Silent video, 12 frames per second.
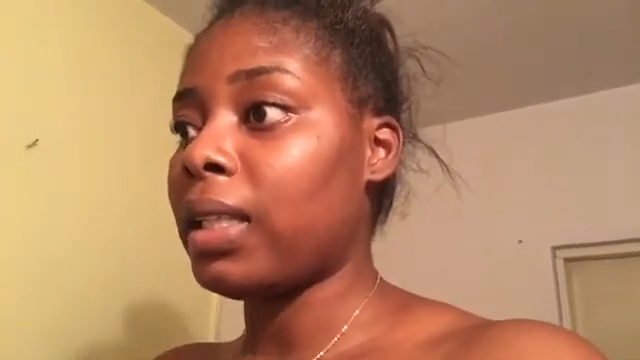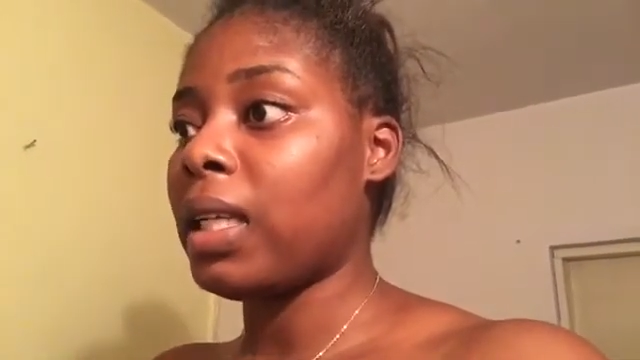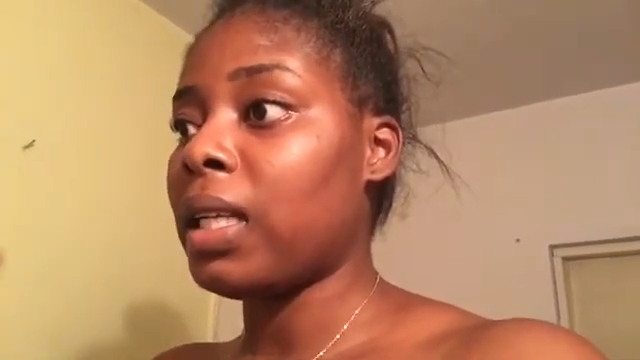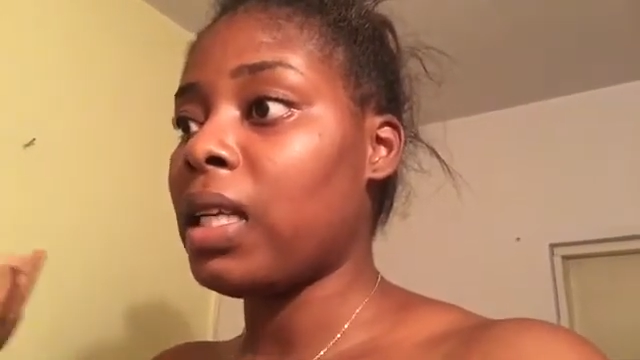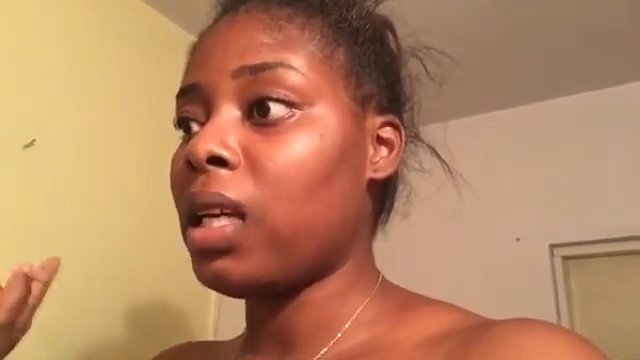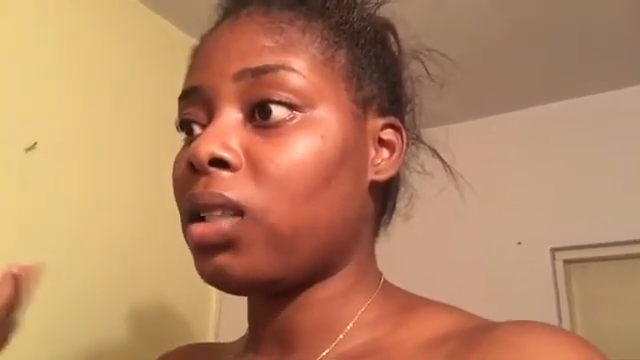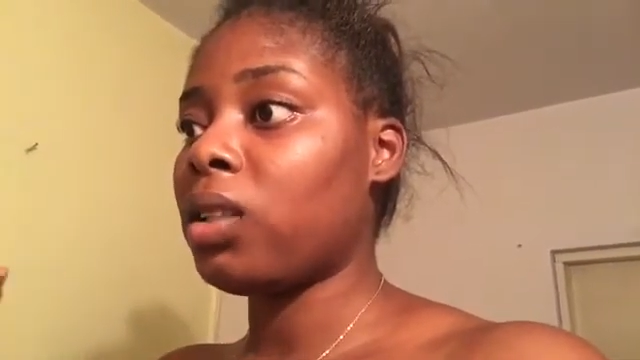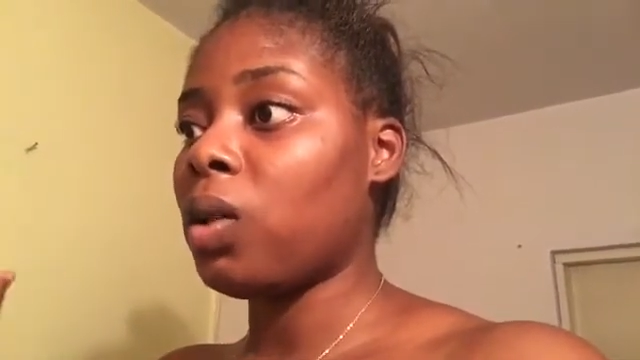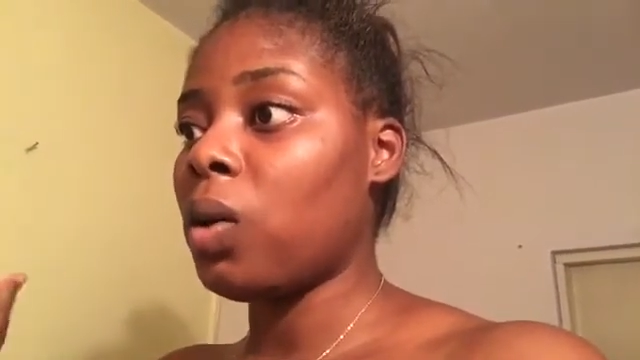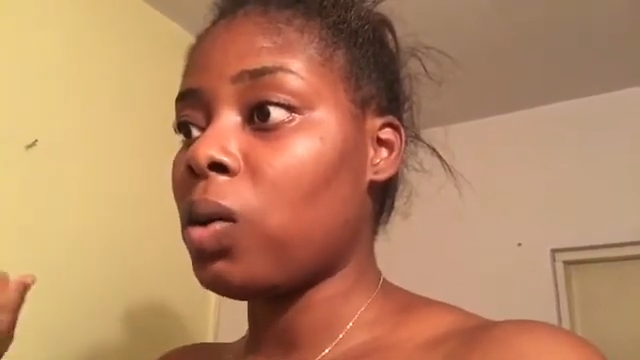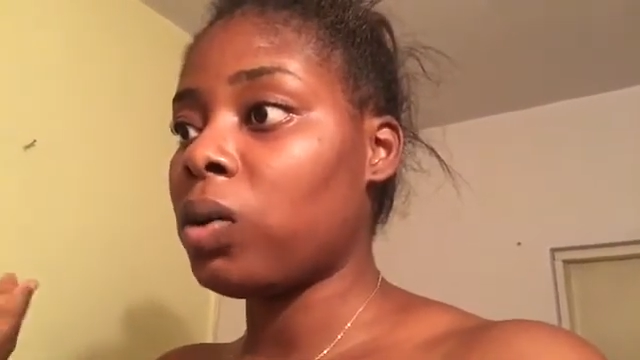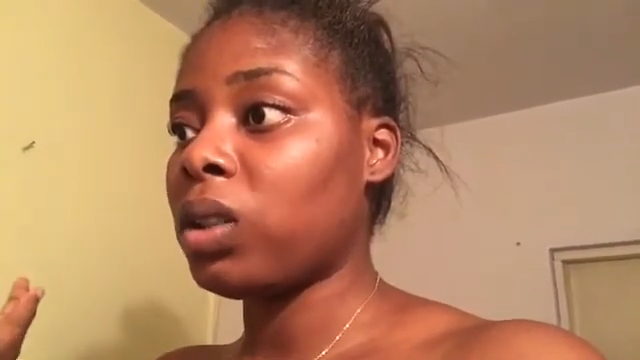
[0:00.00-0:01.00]
the next
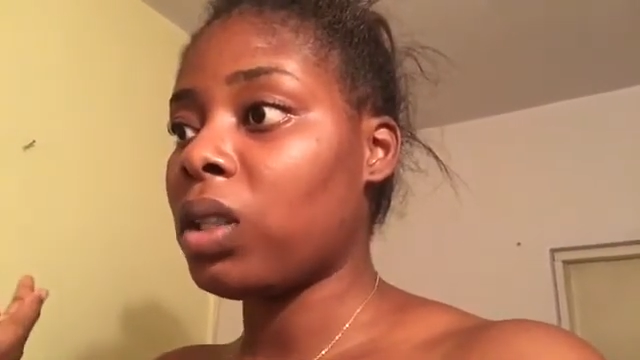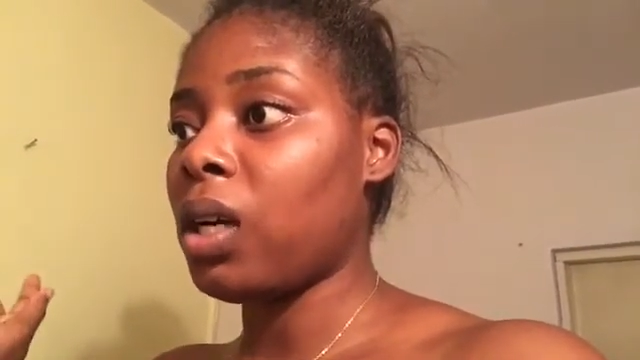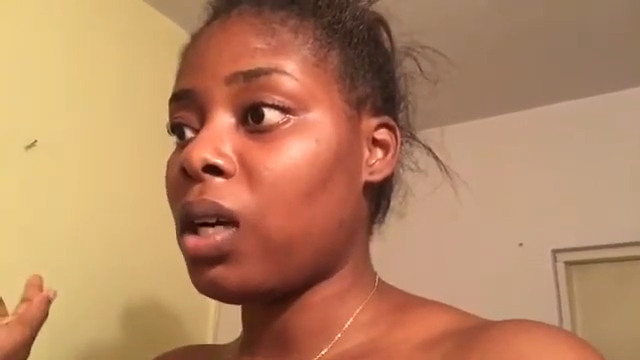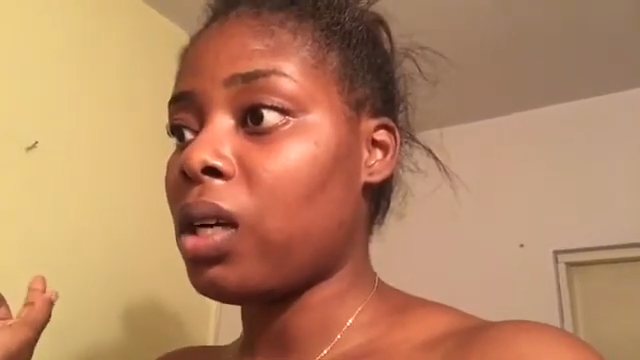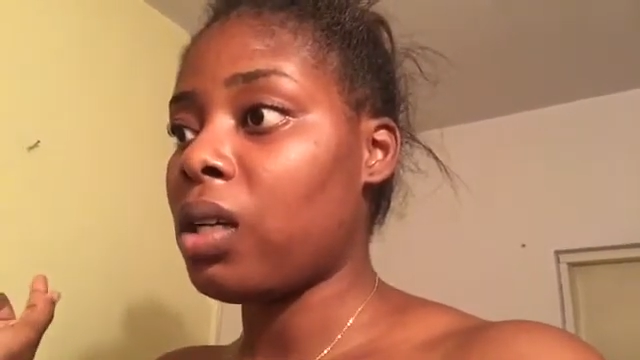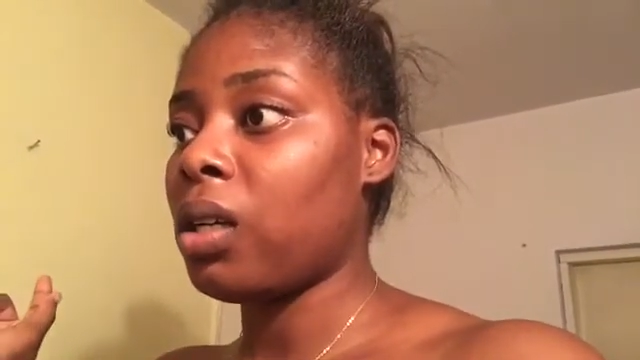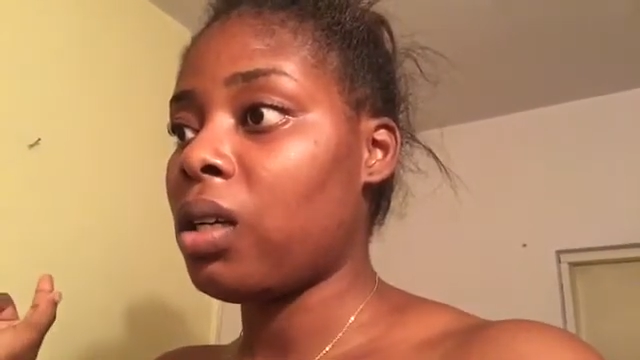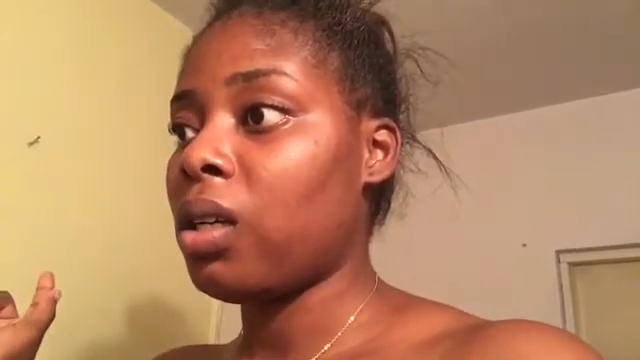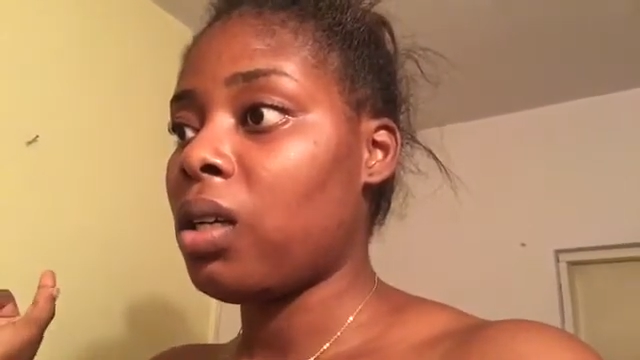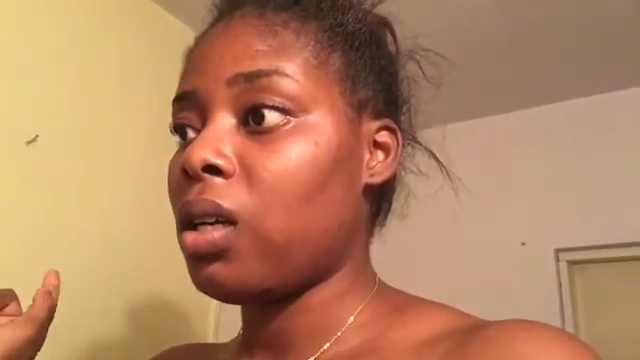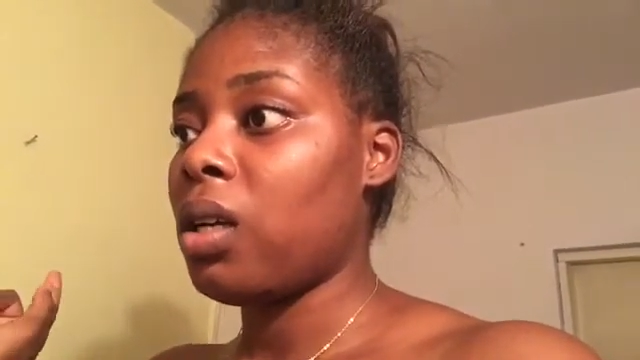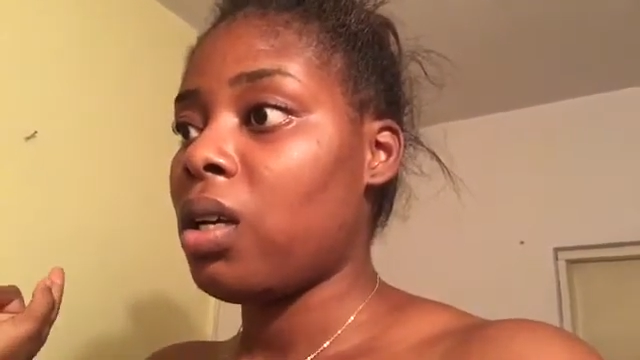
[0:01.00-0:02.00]
house call
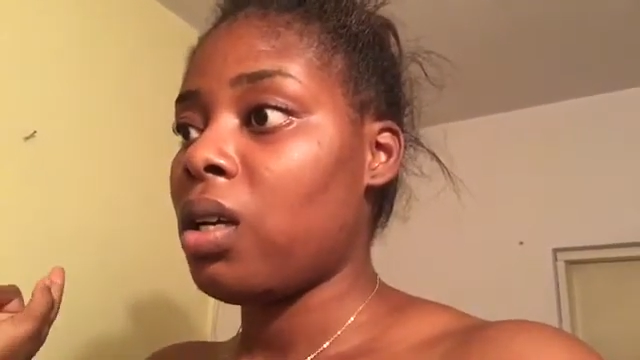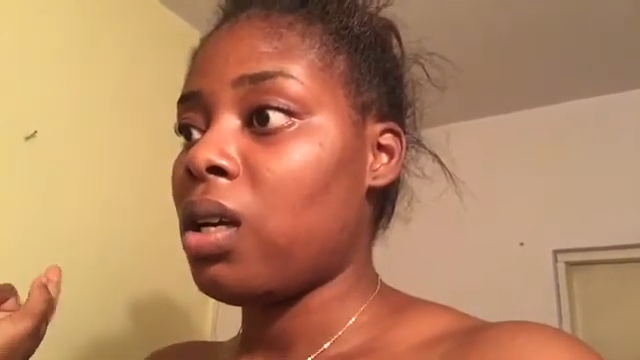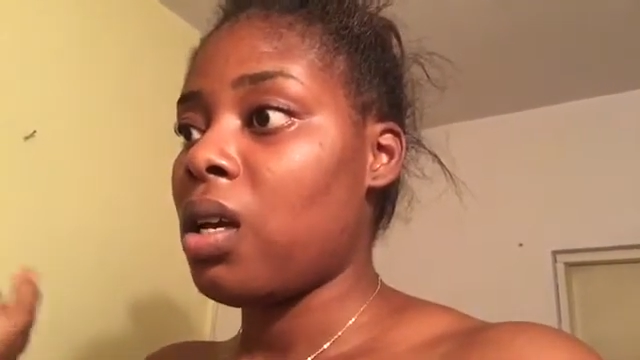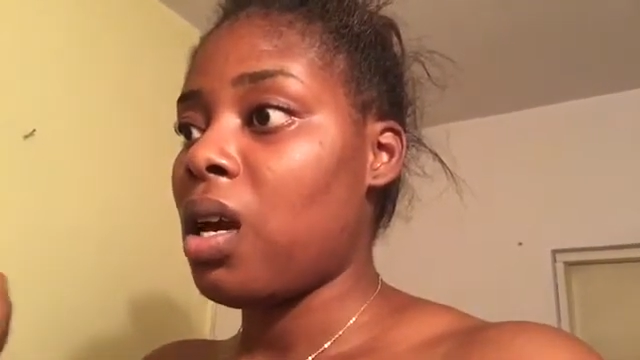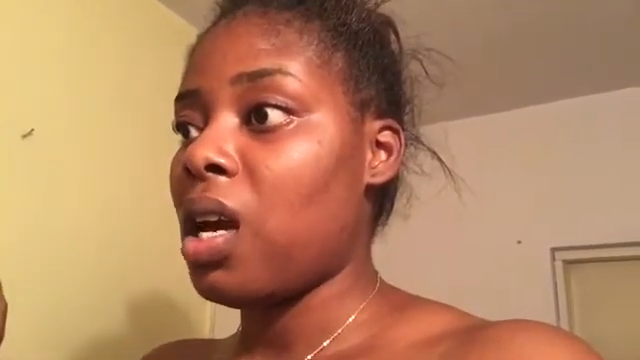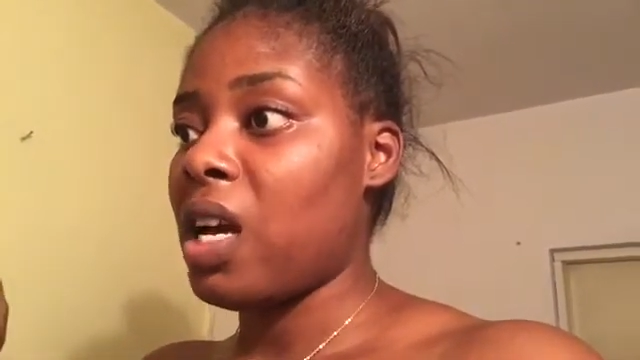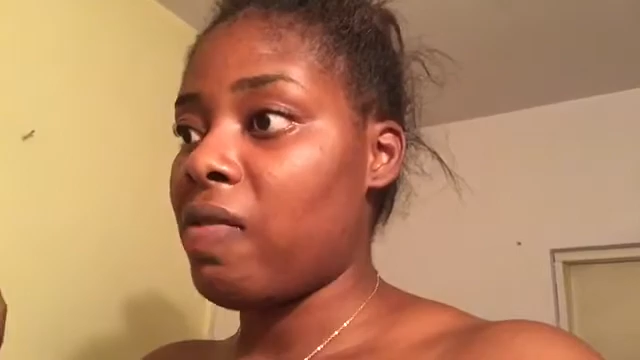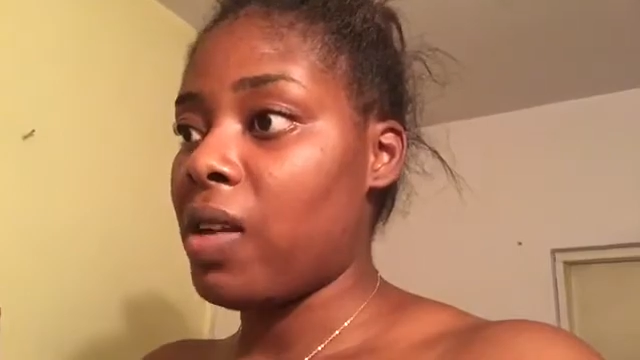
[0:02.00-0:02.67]
after